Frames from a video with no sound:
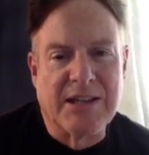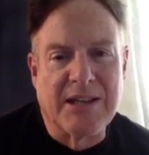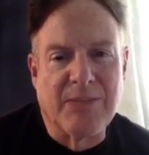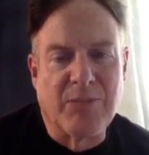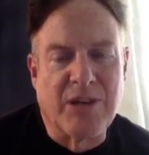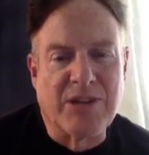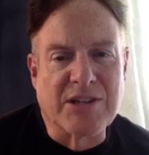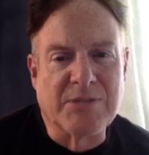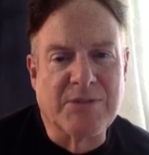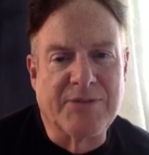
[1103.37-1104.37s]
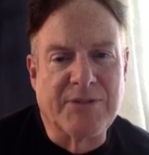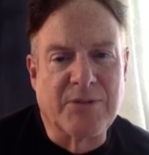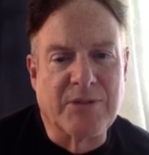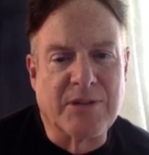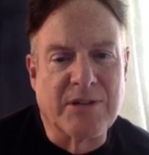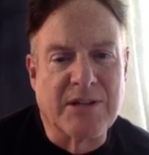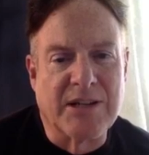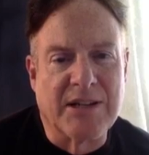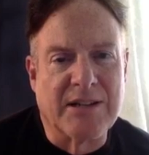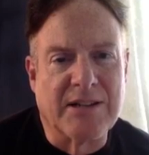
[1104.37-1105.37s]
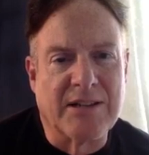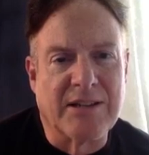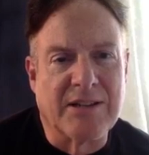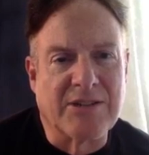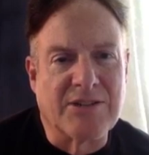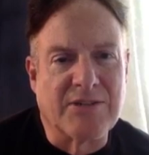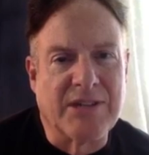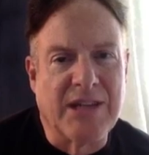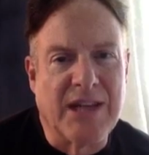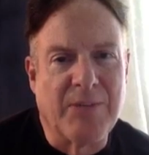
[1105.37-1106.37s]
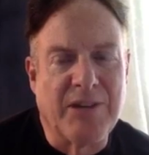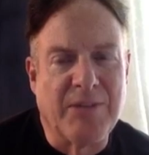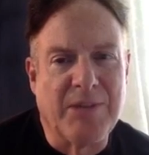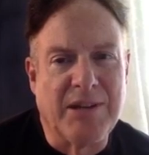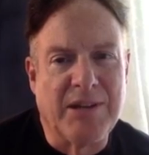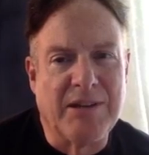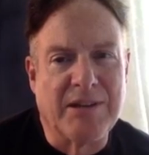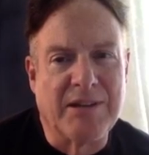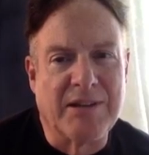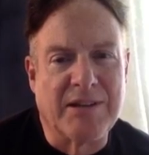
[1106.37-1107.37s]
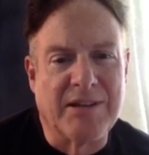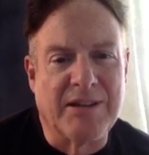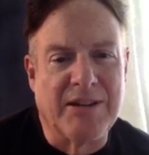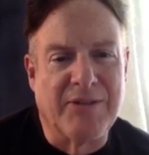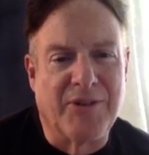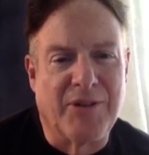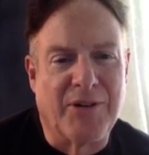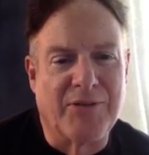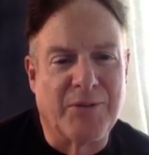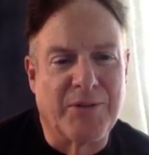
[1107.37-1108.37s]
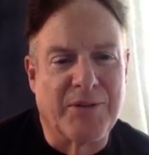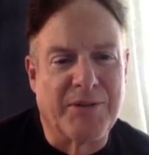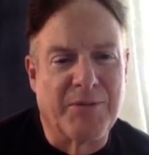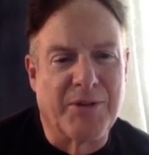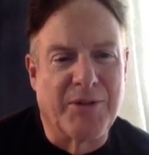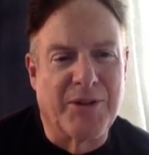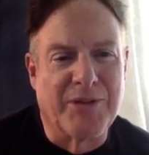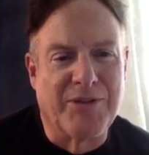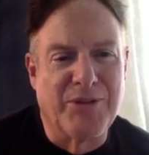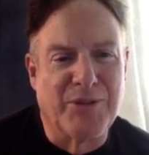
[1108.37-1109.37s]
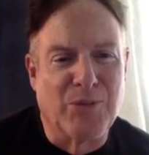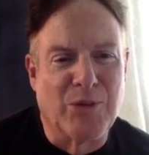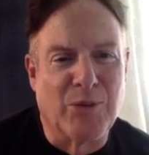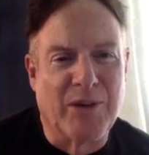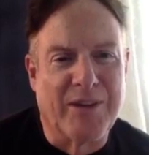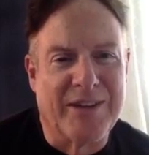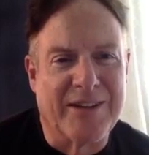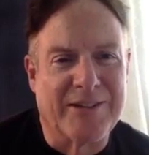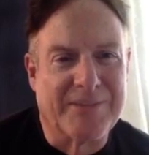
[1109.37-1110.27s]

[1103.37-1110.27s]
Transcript: in projects move forward, and certainly happy to be involved with all of you in one way or the other.